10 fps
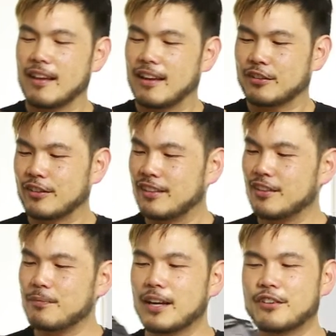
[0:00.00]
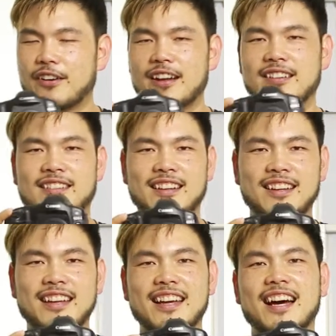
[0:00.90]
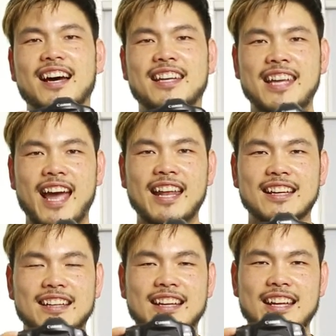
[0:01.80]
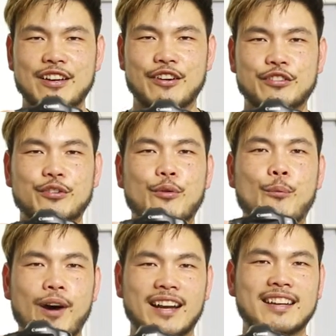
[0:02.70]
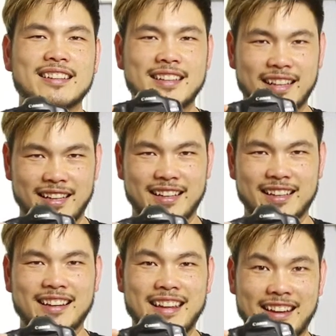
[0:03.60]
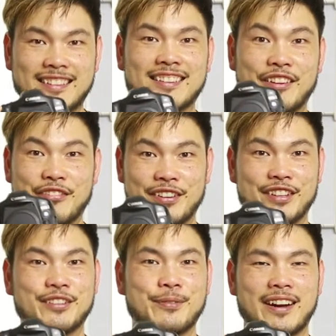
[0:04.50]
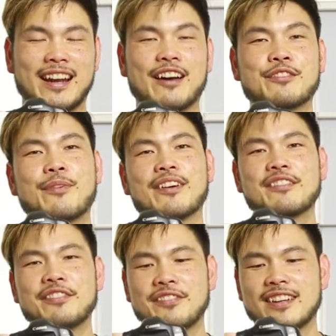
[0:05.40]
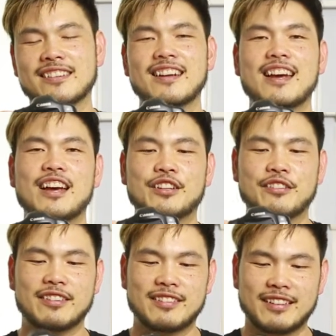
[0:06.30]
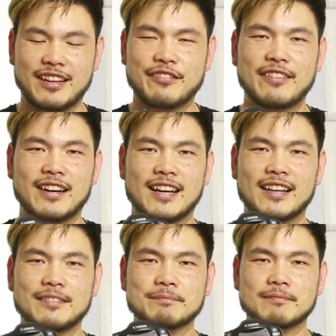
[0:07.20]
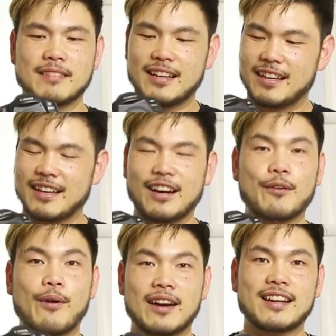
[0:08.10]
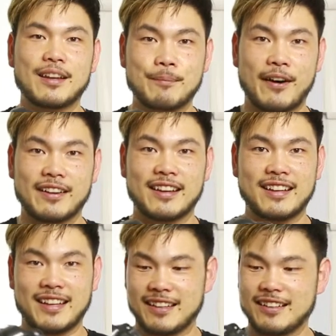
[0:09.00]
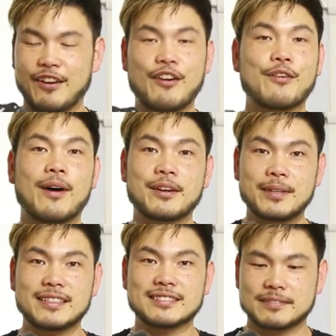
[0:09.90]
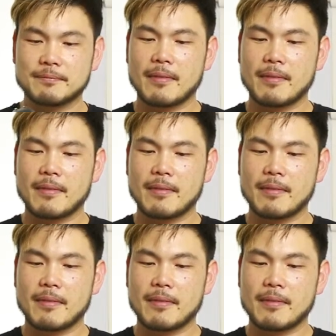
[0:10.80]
So this is my trusty Canon EOS 1D. Yes, the first one. I was one of the first to receive a 1D body in the whole wide world.